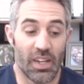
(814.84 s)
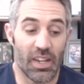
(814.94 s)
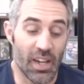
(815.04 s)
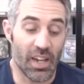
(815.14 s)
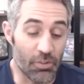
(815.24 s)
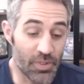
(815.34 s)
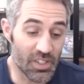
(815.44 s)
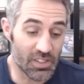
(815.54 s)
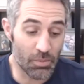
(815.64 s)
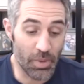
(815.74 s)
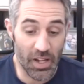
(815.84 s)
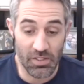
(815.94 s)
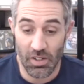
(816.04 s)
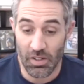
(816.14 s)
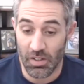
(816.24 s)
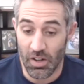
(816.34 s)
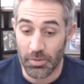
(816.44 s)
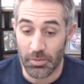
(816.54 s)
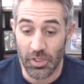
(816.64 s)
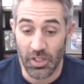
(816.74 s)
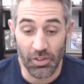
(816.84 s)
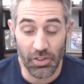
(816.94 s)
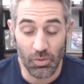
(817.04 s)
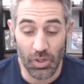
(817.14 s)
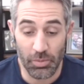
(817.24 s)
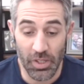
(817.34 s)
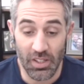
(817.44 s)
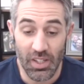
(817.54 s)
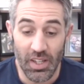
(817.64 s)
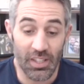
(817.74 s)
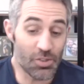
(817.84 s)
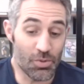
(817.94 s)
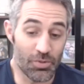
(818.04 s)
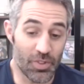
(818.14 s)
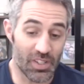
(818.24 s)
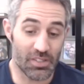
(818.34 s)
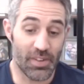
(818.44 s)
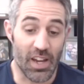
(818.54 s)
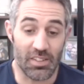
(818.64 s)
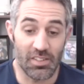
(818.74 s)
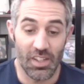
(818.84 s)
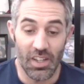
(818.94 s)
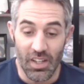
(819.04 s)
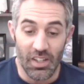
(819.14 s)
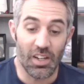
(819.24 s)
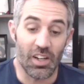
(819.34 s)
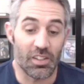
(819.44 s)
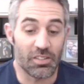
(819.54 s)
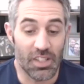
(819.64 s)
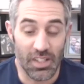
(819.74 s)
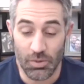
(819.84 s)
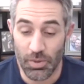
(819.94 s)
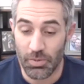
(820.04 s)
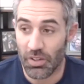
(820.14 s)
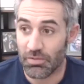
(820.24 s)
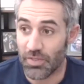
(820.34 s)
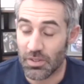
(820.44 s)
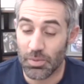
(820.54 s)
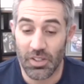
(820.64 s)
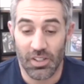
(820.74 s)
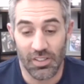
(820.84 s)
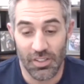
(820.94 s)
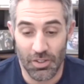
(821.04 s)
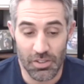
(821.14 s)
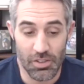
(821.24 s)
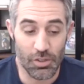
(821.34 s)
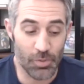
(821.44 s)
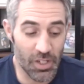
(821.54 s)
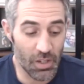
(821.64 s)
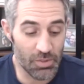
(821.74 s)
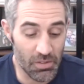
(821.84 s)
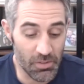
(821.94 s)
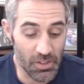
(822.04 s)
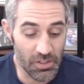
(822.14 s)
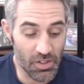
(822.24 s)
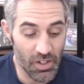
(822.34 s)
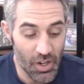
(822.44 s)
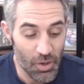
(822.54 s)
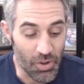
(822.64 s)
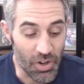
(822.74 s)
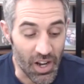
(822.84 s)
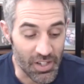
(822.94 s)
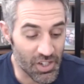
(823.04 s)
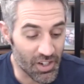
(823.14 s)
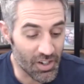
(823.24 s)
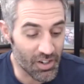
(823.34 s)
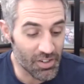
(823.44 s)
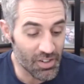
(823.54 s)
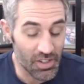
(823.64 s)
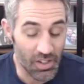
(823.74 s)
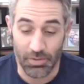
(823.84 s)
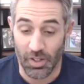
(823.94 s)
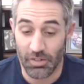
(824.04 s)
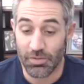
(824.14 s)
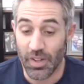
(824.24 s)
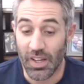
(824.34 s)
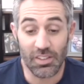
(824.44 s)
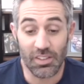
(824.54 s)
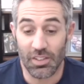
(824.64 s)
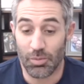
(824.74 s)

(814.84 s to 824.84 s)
how fitness impacts our optimal health and well being is through fitness facts. Uh, connect with me on Facebook. You can search my name, Dave Glaser, where I share a fun fact, uh,